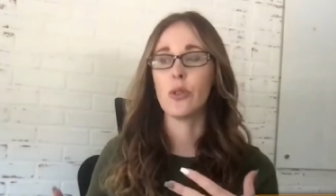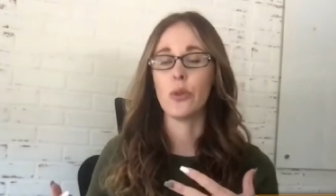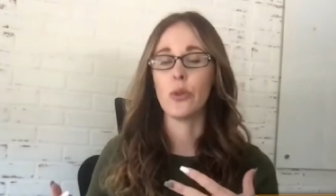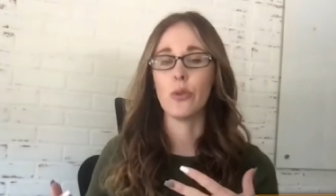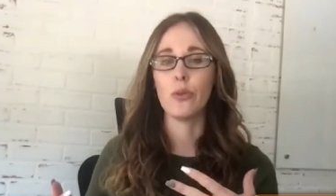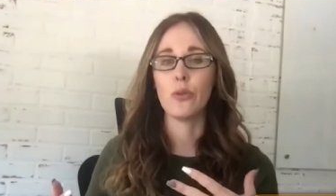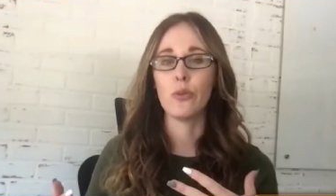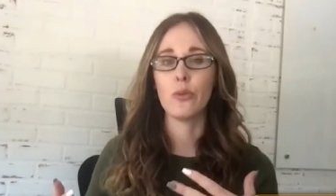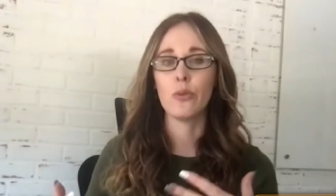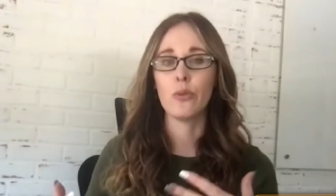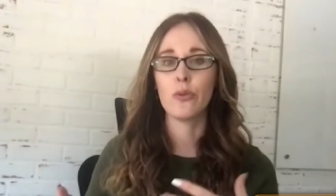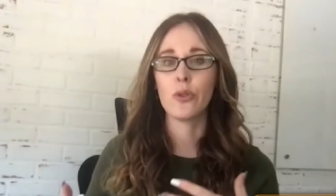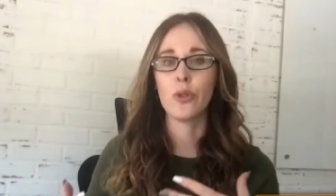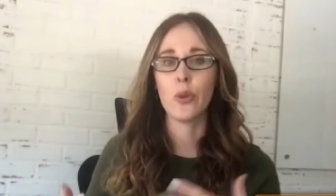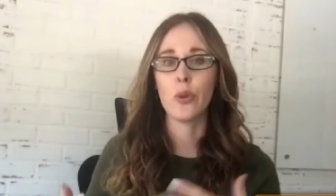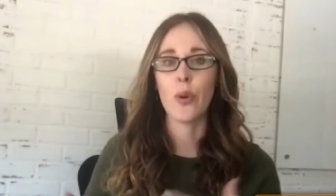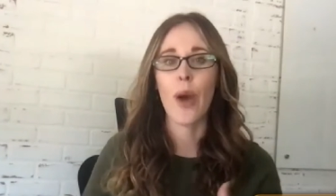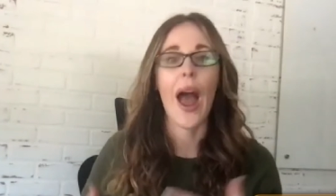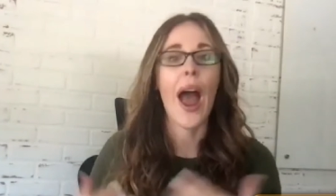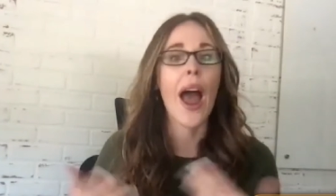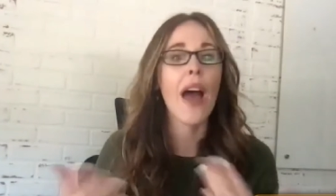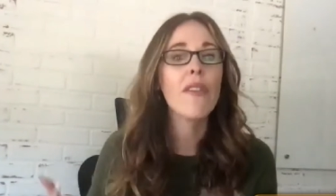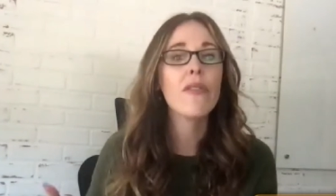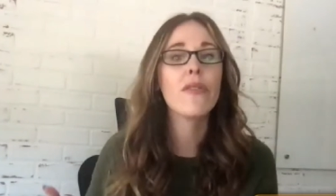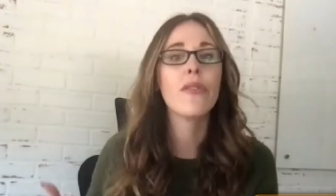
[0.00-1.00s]
to to
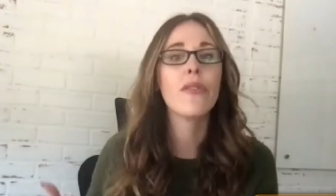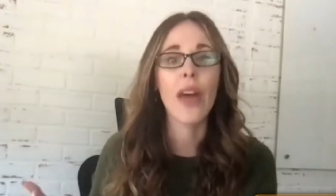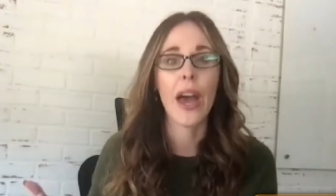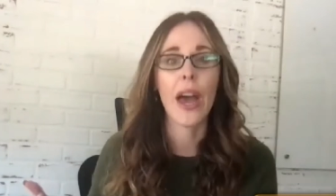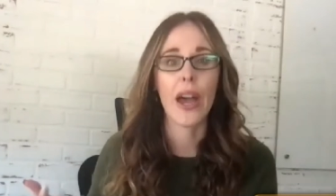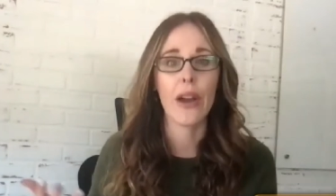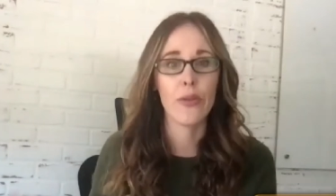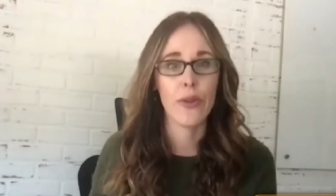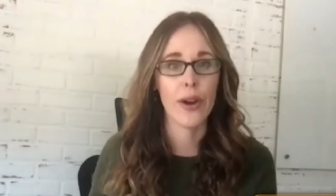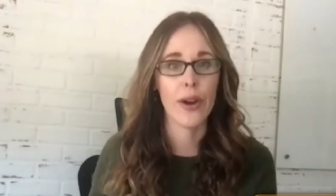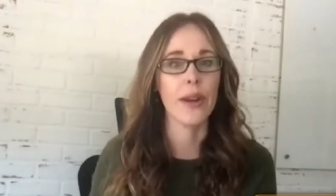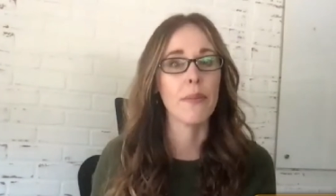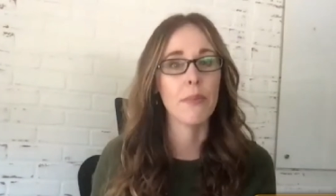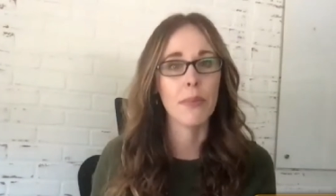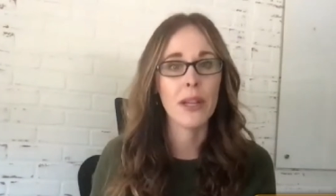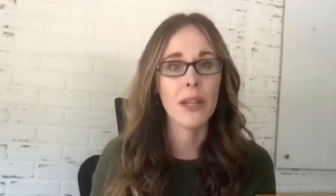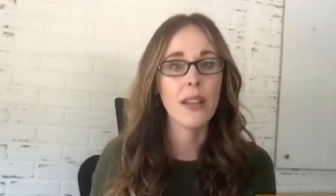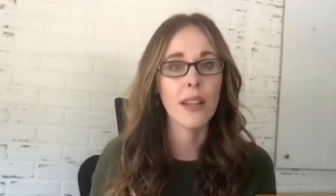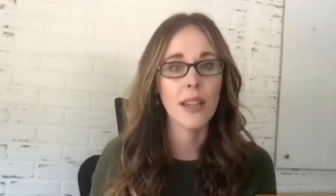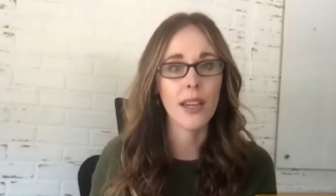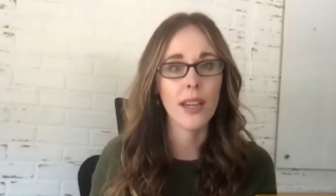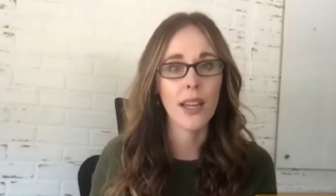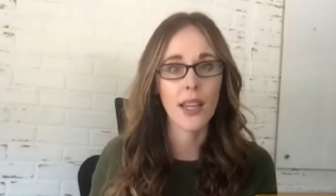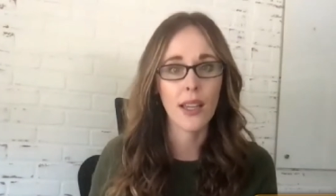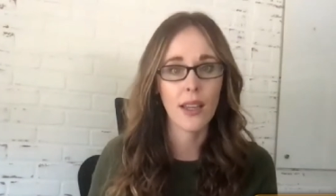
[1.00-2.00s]
have that
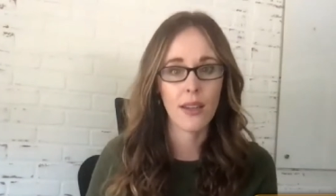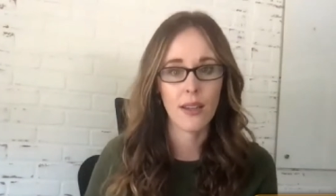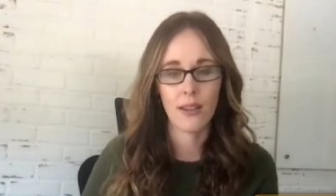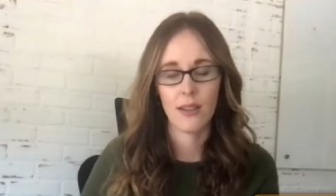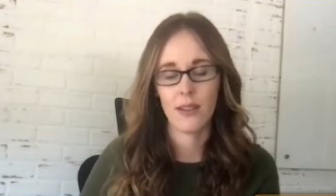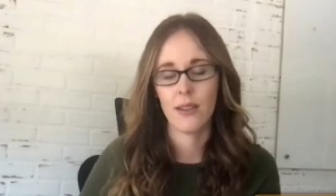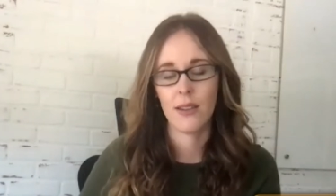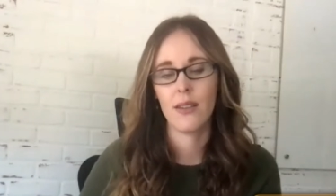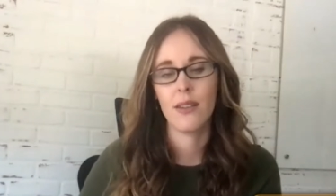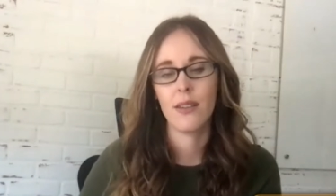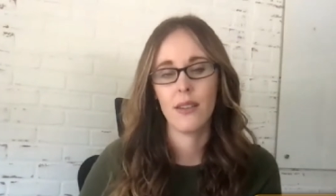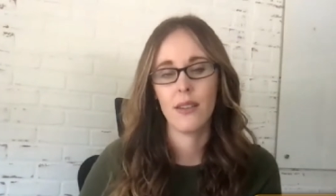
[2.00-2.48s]
credibility.